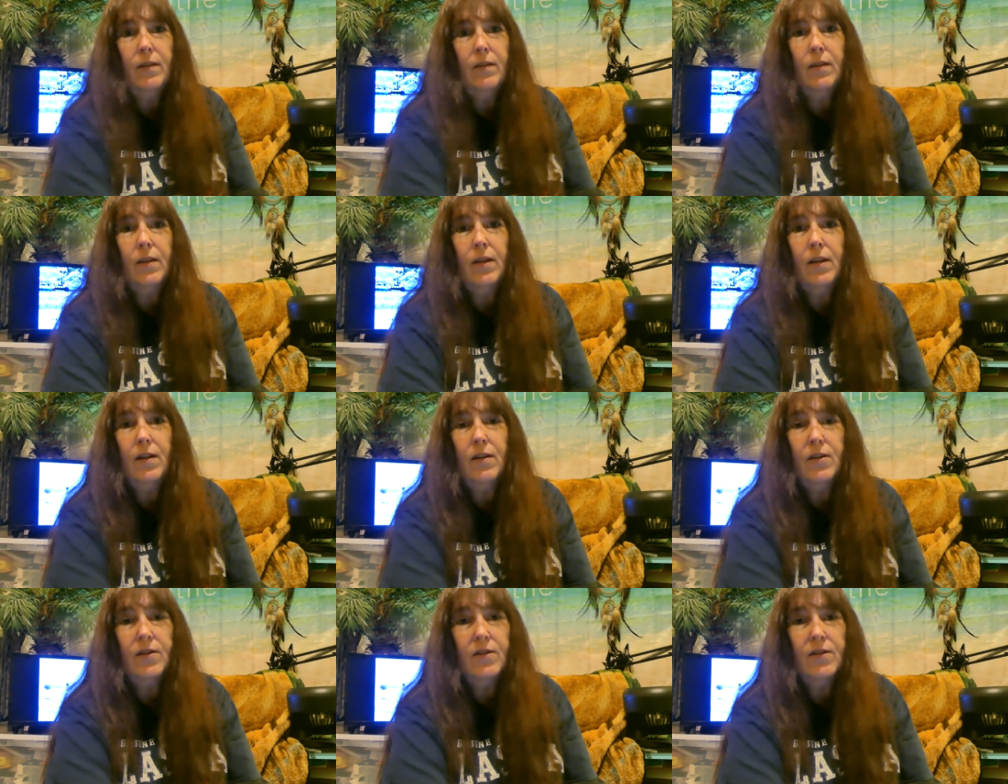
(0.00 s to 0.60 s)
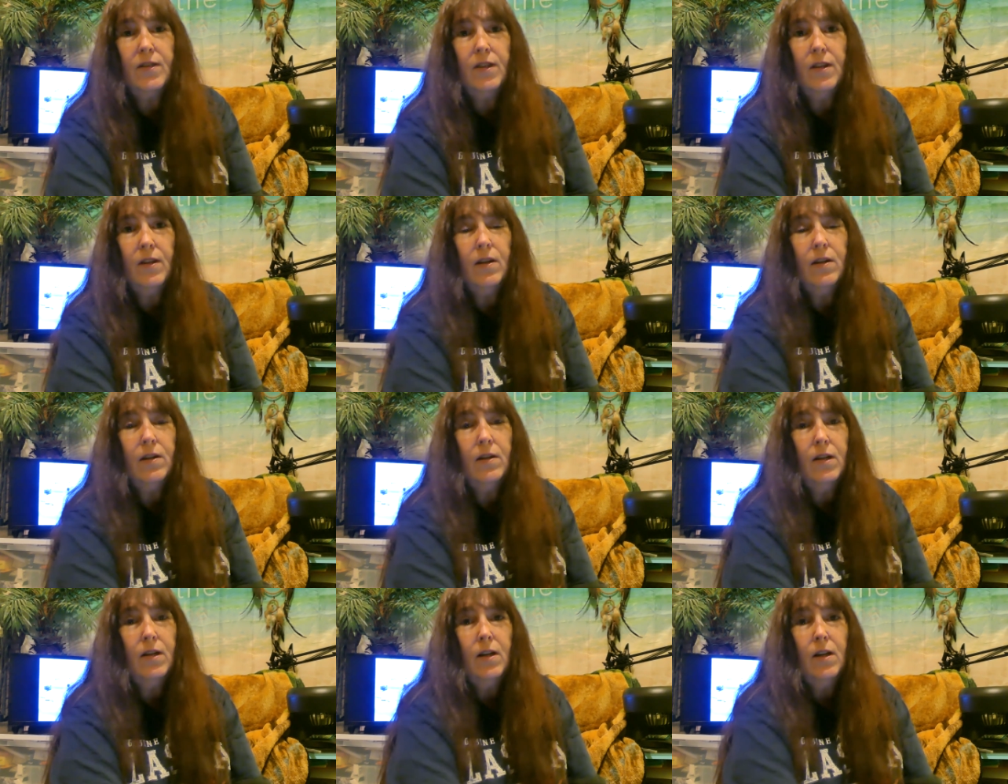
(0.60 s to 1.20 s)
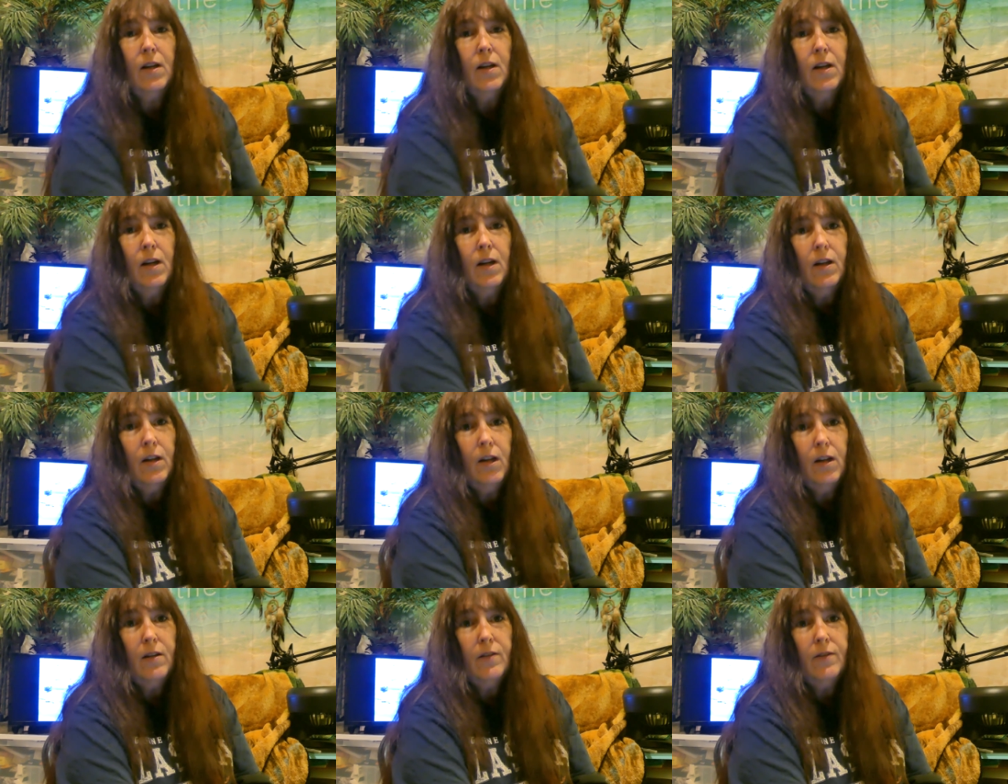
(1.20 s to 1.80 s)
There's uh, a
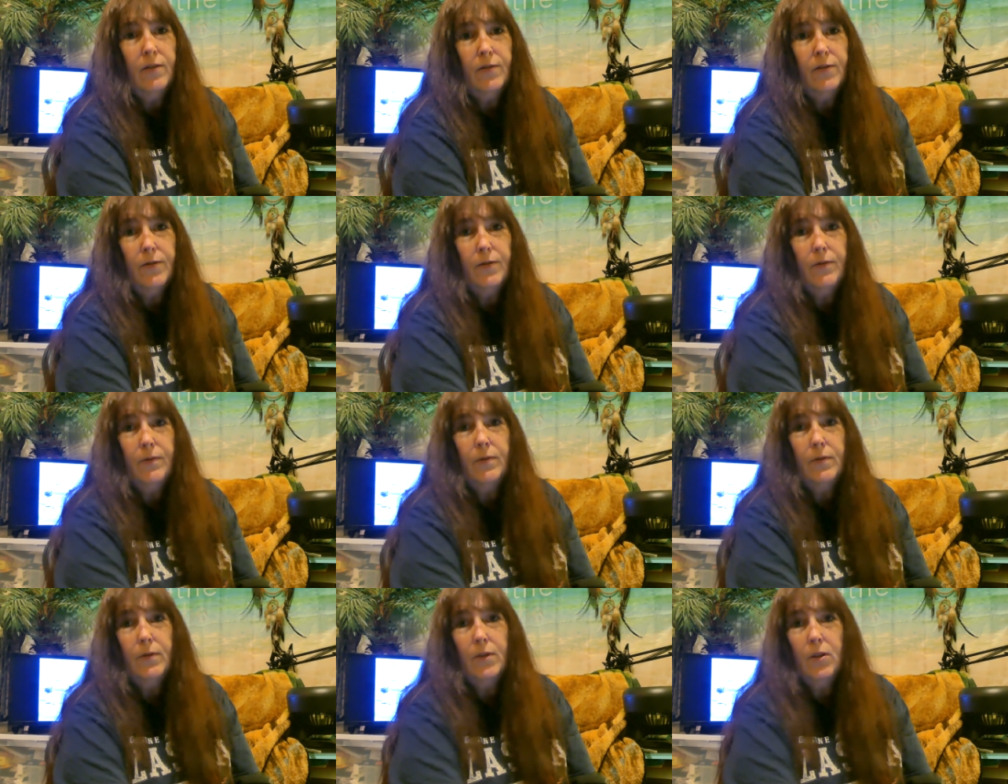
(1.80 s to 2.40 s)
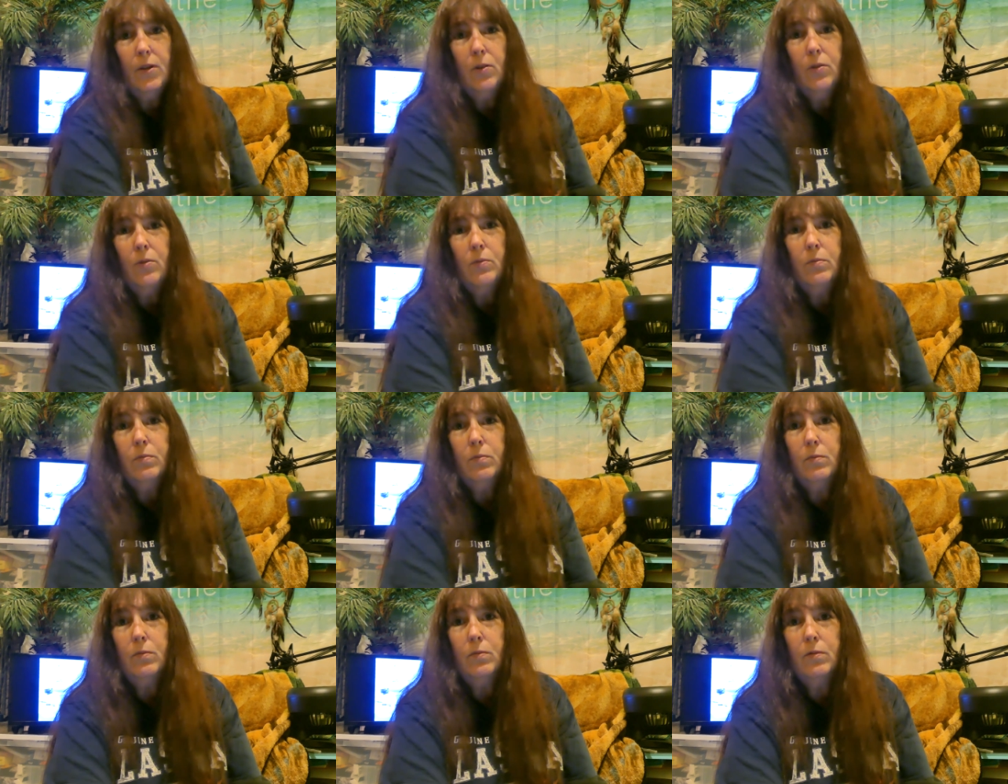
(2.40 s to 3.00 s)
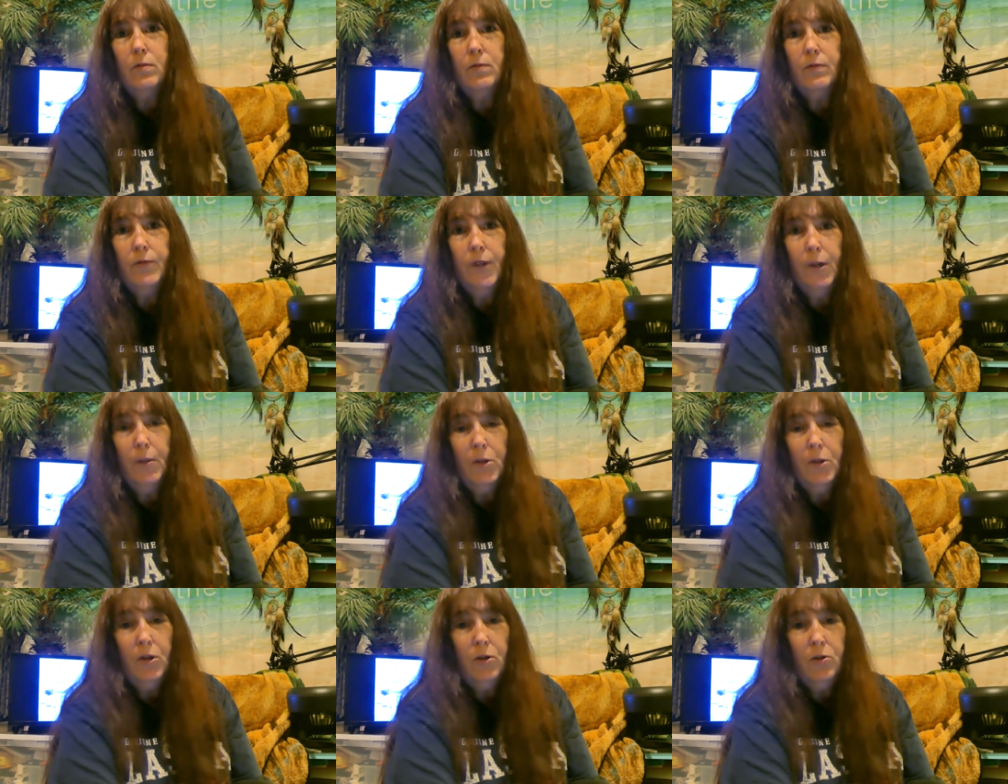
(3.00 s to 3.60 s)
lot of, you know,
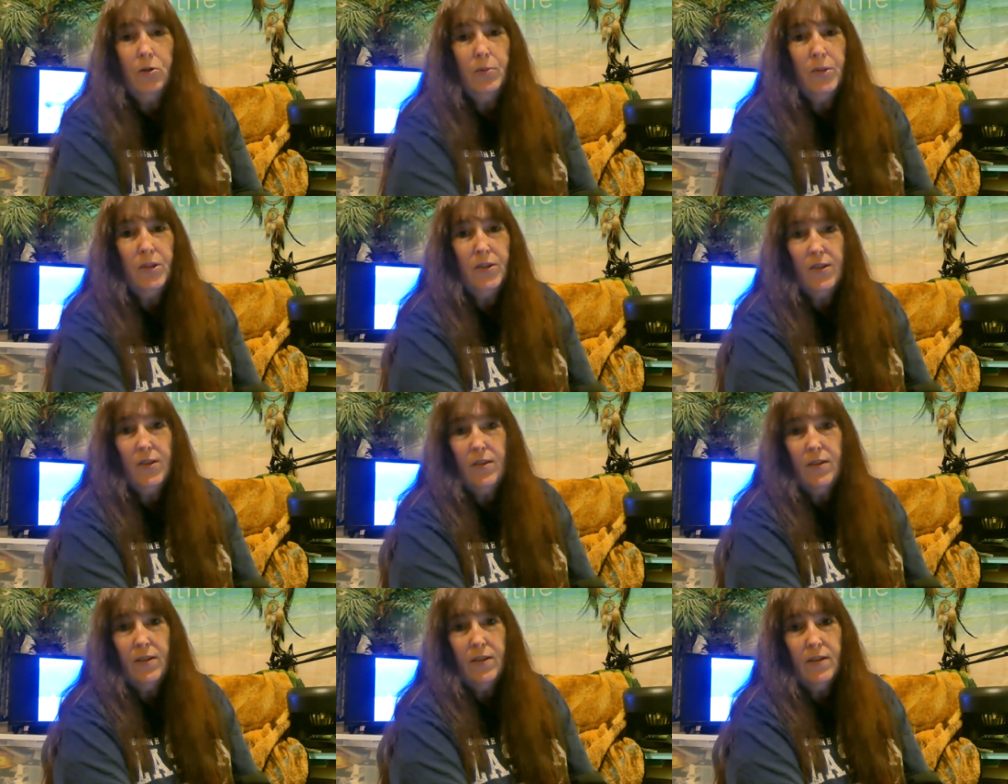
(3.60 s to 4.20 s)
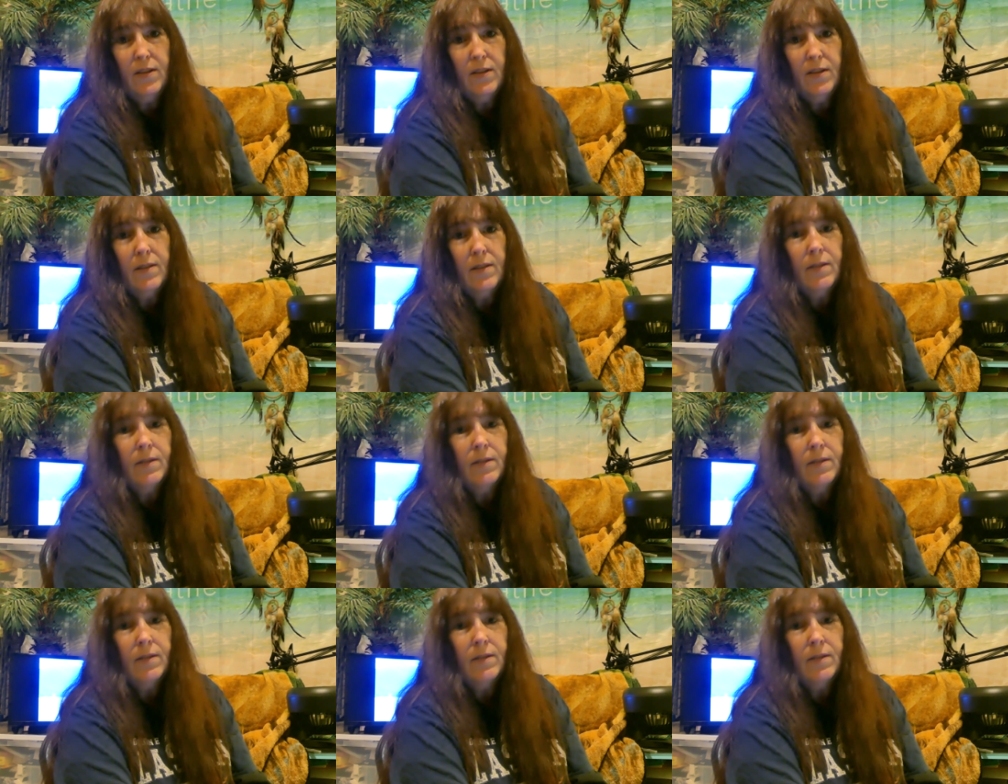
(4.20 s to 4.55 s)
family-owned businesses.